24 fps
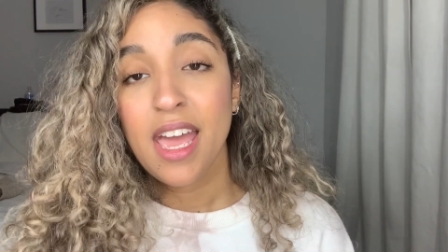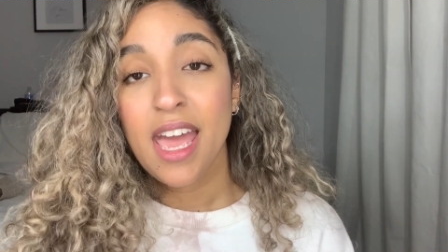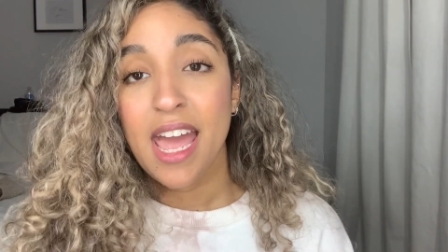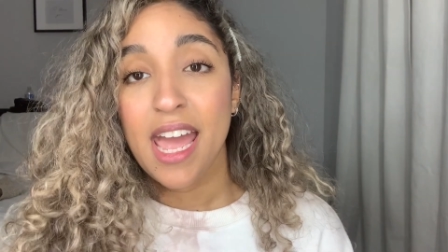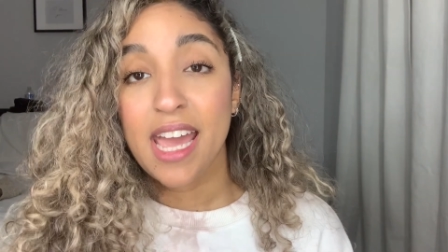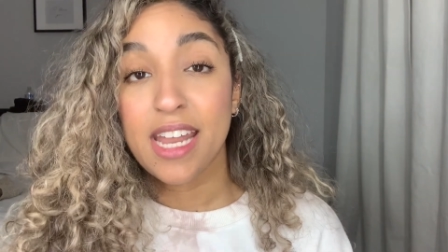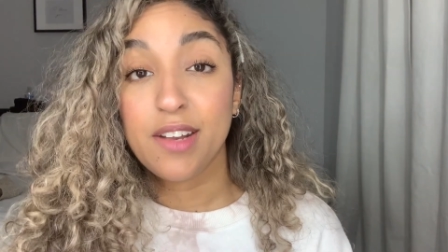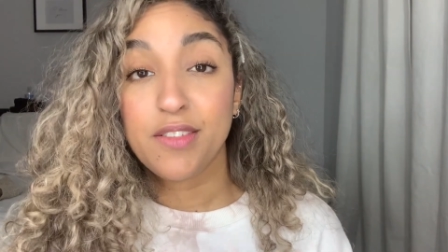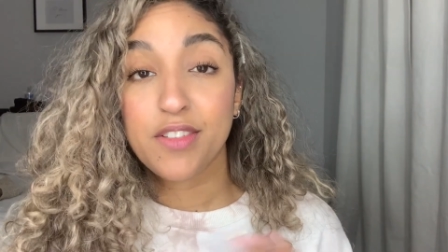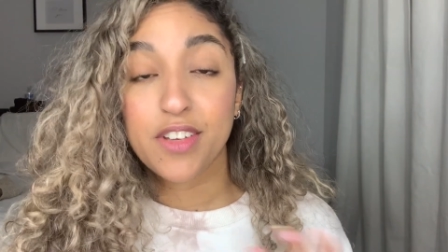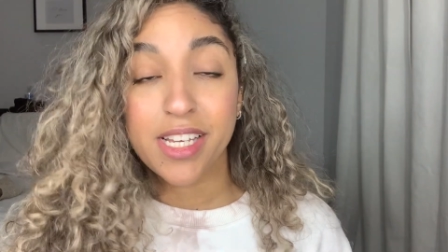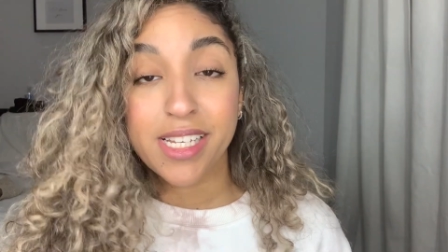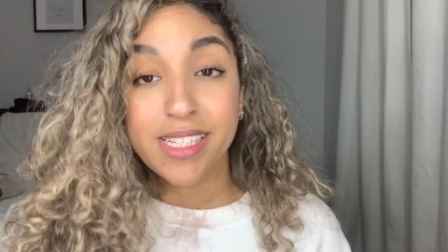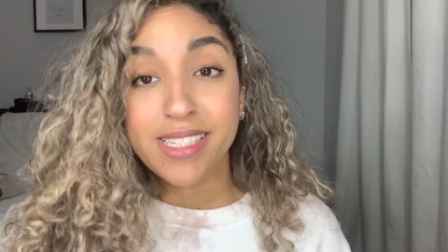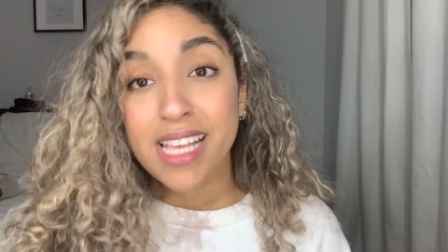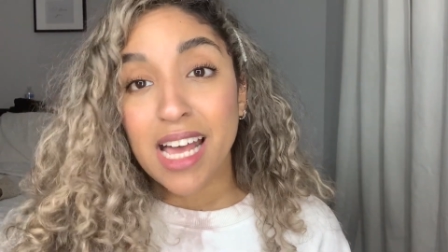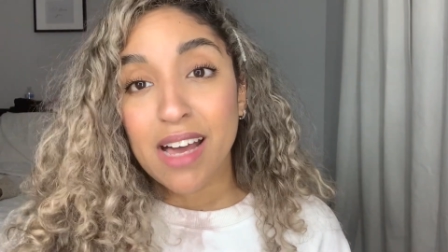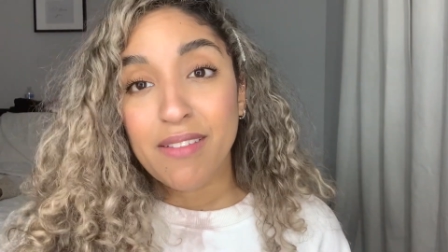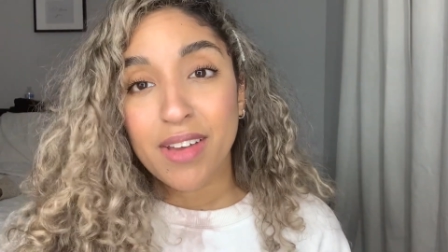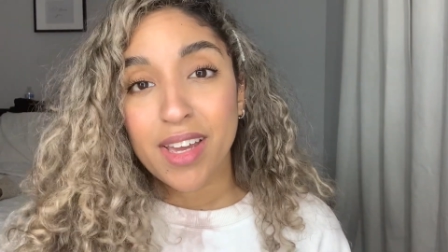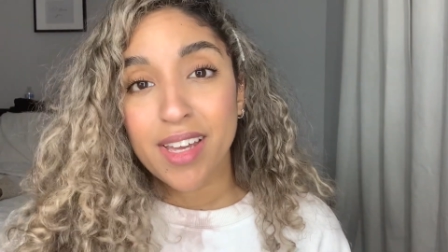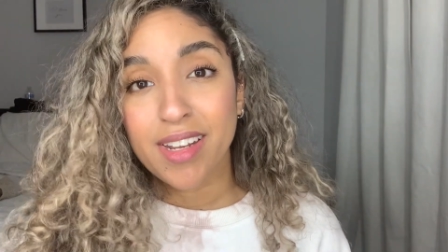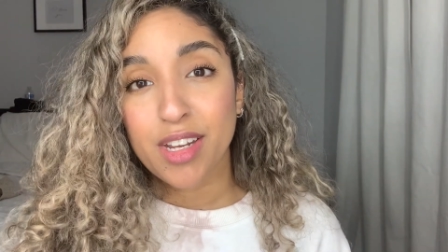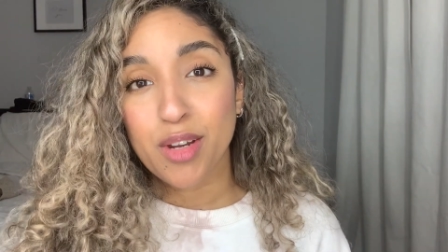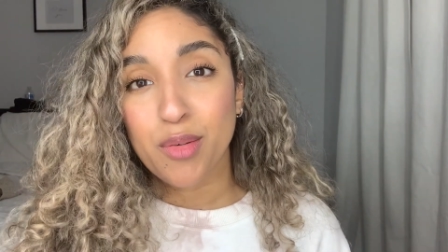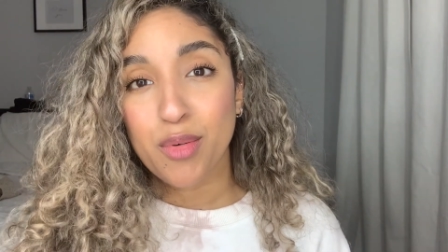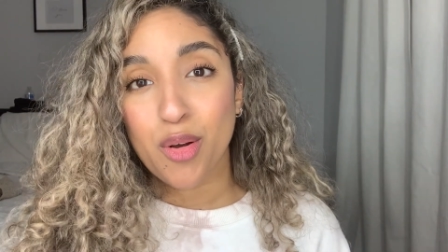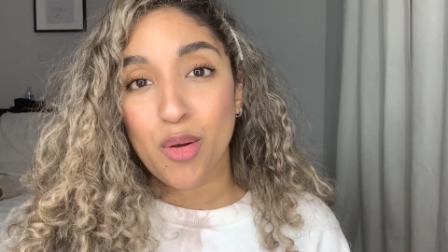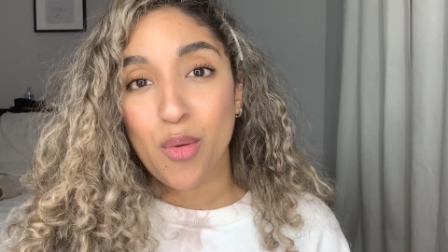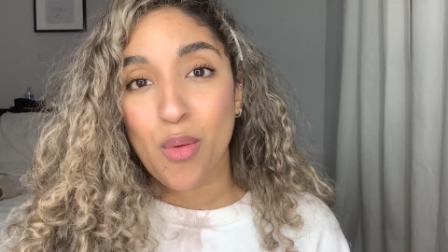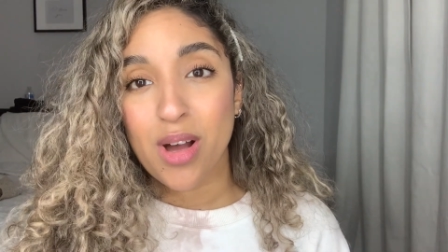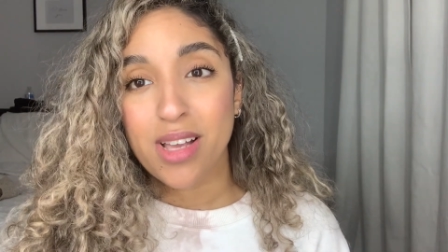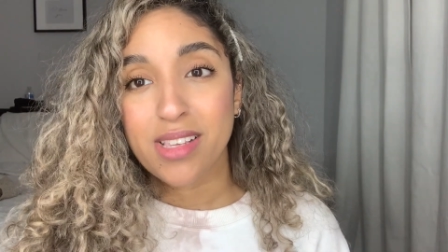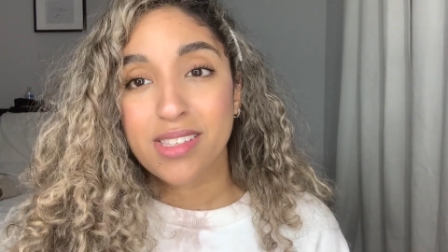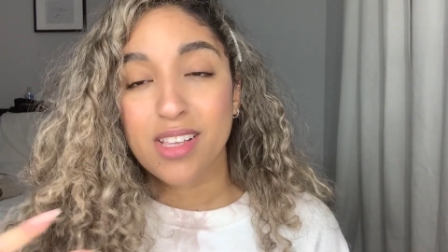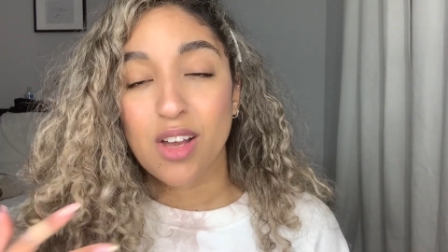And if you guys have any
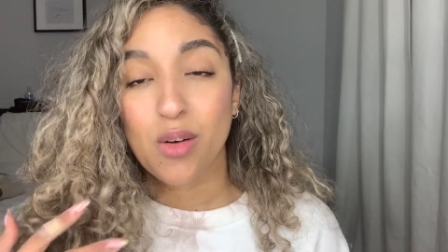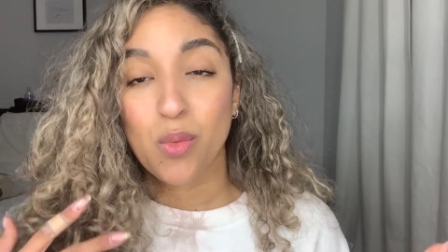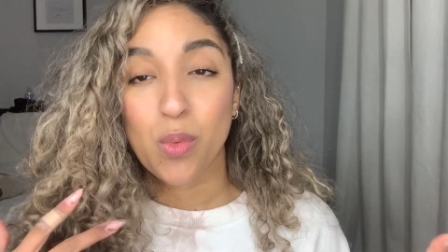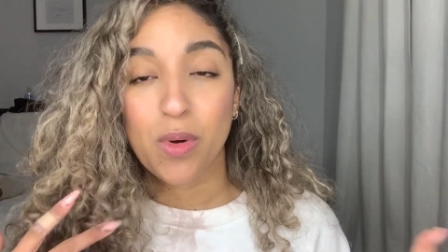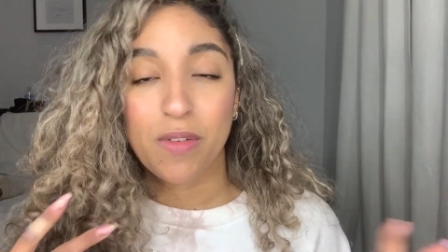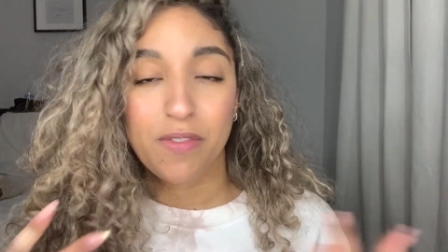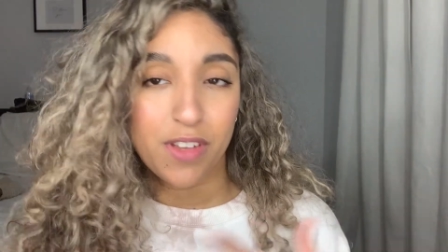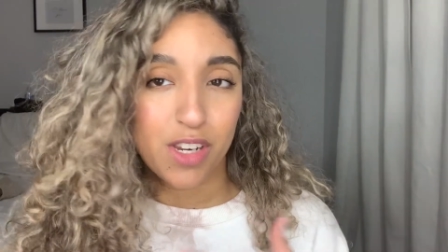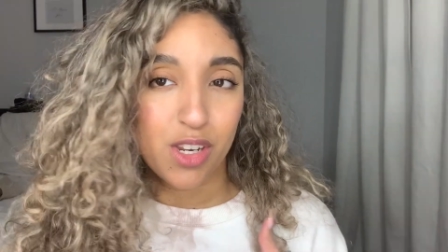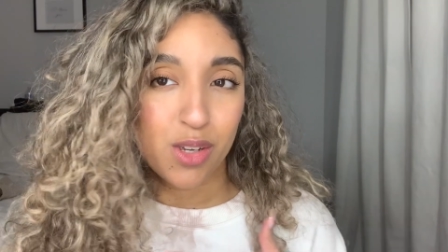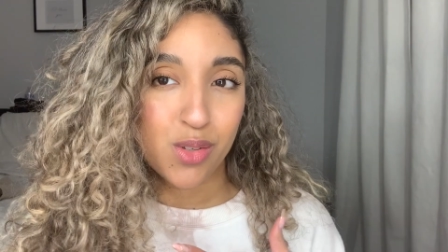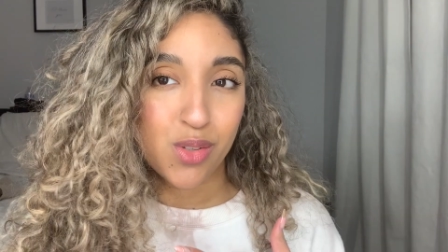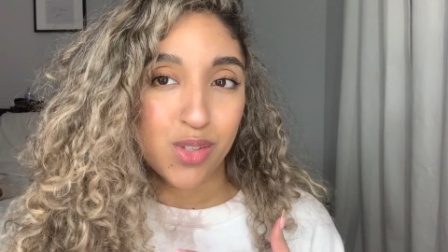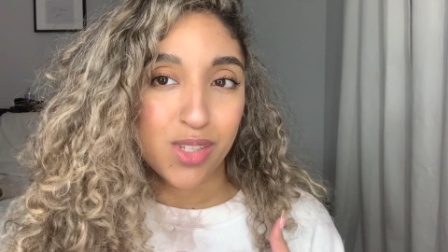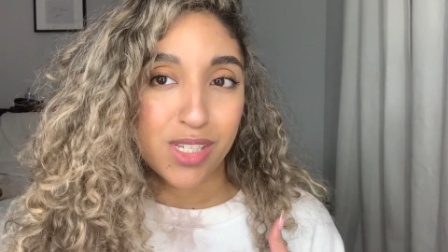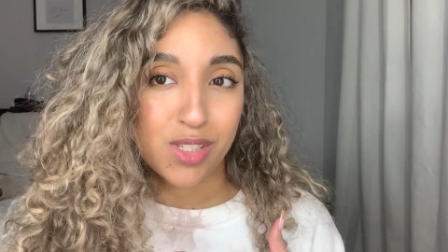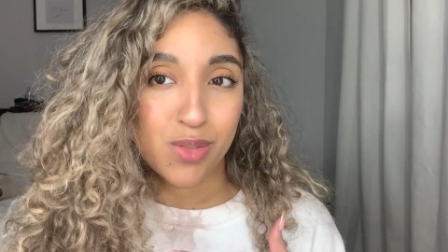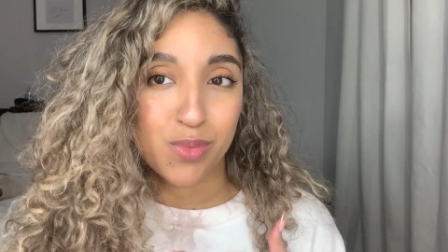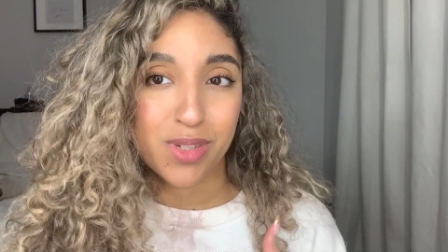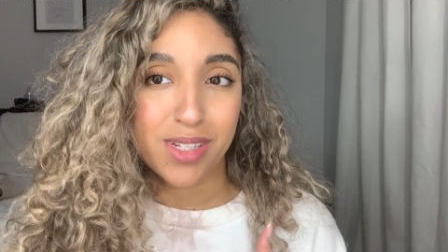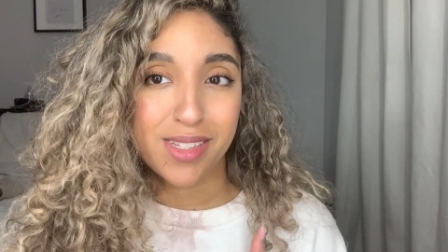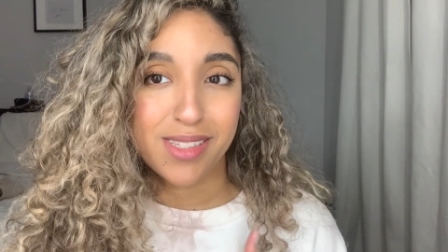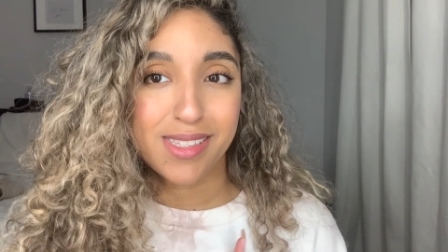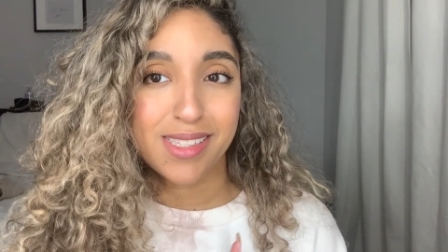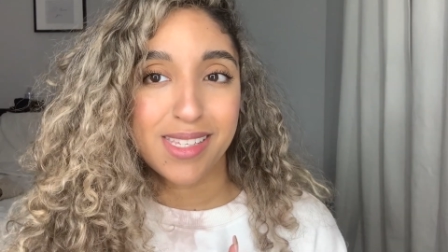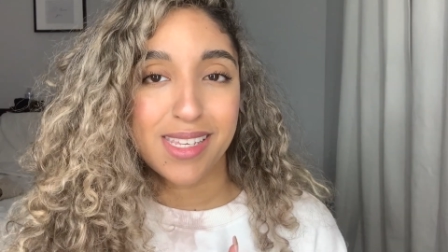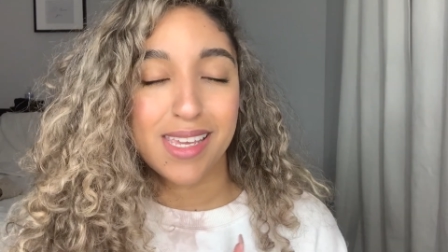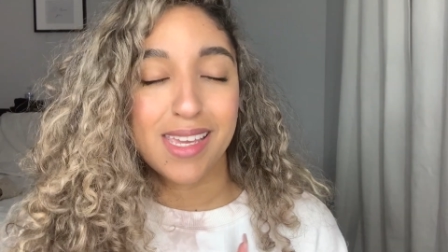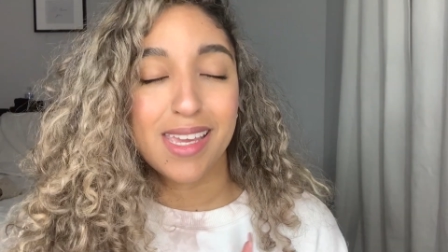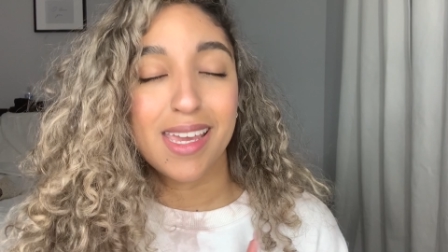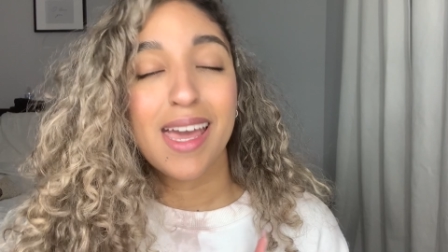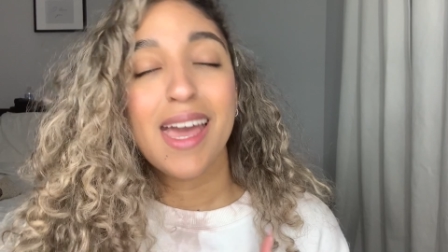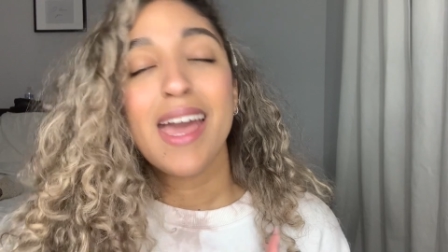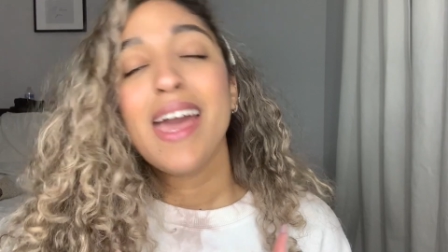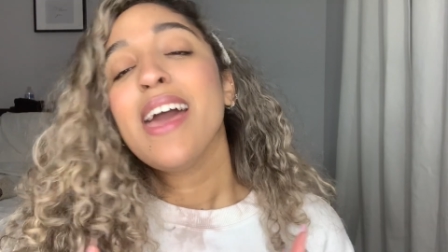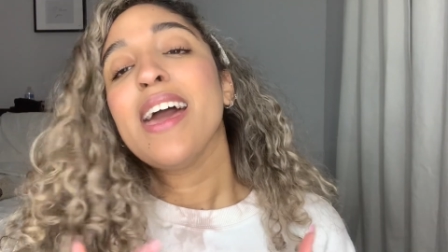requests on what videos you guys want to see